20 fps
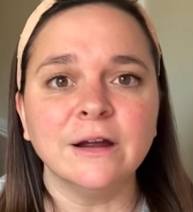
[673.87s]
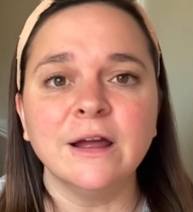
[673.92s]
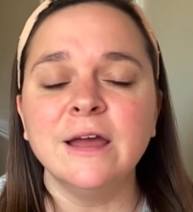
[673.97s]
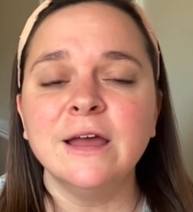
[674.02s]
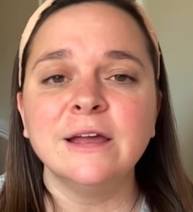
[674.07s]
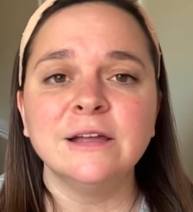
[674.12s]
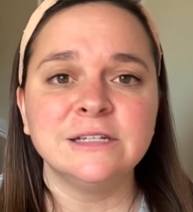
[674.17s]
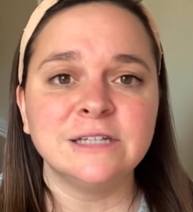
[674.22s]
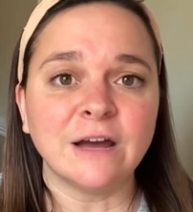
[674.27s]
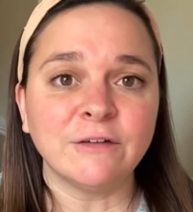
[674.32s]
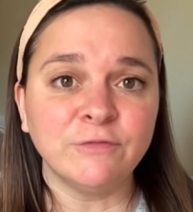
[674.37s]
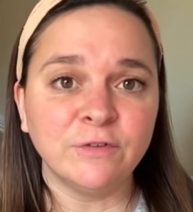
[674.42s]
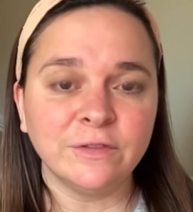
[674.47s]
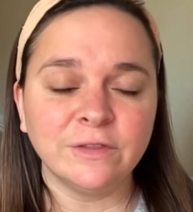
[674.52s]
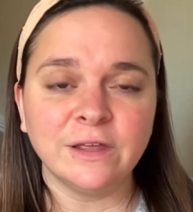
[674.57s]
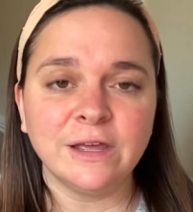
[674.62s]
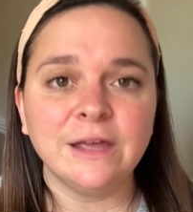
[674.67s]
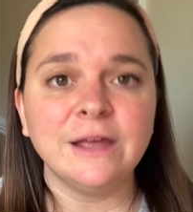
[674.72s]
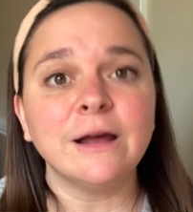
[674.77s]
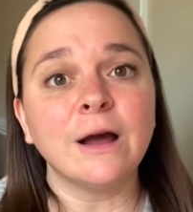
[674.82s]

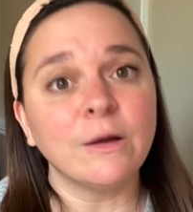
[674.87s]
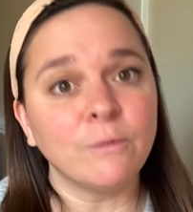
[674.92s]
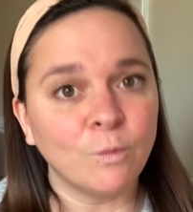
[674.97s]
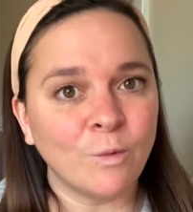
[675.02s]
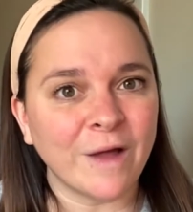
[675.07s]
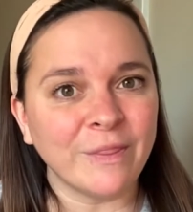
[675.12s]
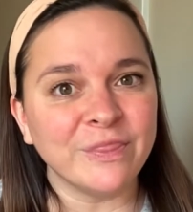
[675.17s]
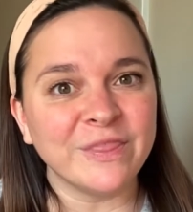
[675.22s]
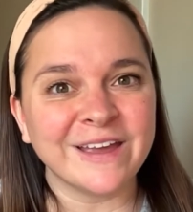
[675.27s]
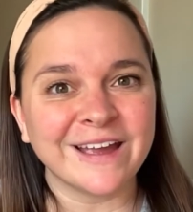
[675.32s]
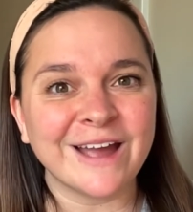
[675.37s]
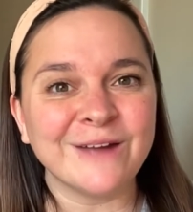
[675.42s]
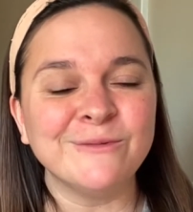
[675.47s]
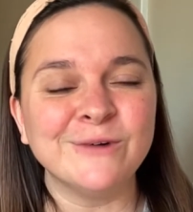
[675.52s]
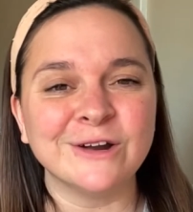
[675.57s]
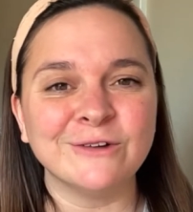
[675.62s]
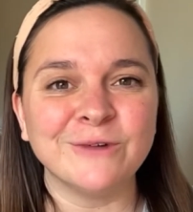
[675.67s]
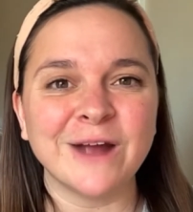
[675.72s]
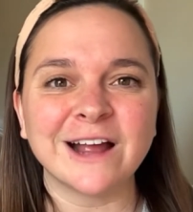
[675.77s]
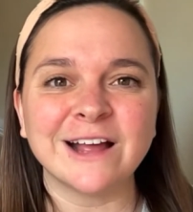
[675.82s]
Definitely one thing I would
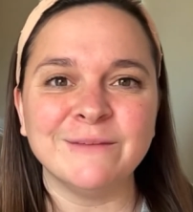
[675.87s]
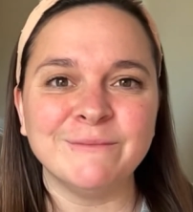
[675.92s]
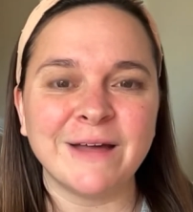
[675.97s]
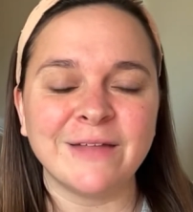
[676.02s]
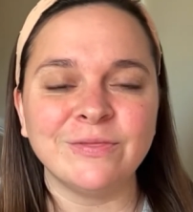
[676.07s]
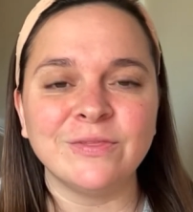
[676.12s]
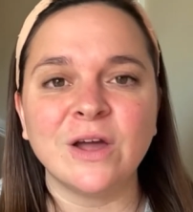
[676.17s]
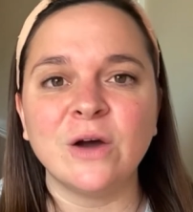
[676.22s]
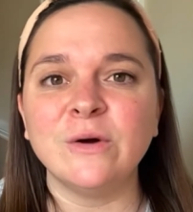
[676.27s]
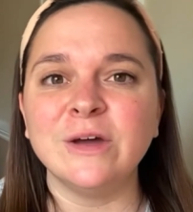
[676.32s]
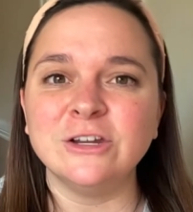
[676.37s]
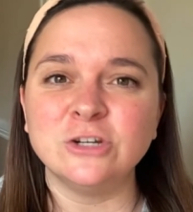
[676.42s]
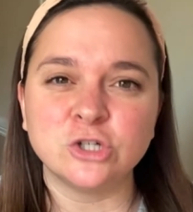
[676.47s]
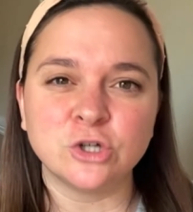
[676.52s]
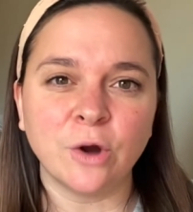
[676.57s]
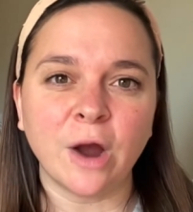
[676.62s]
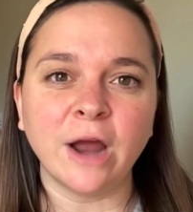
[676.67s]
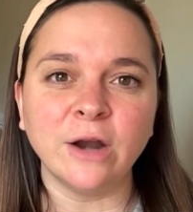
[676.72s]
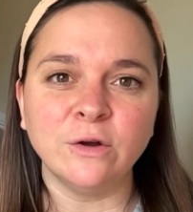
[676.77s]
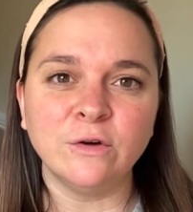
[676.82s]
recommend though is try
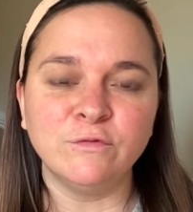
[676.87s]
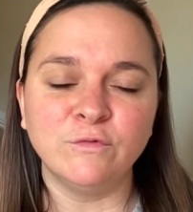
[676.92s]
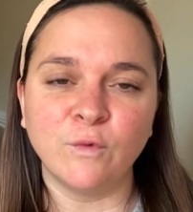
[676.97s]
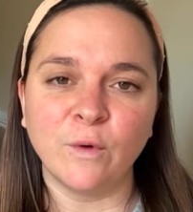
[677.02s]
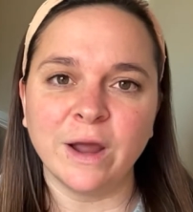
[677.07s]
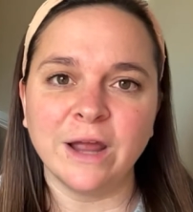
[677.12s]
to avoid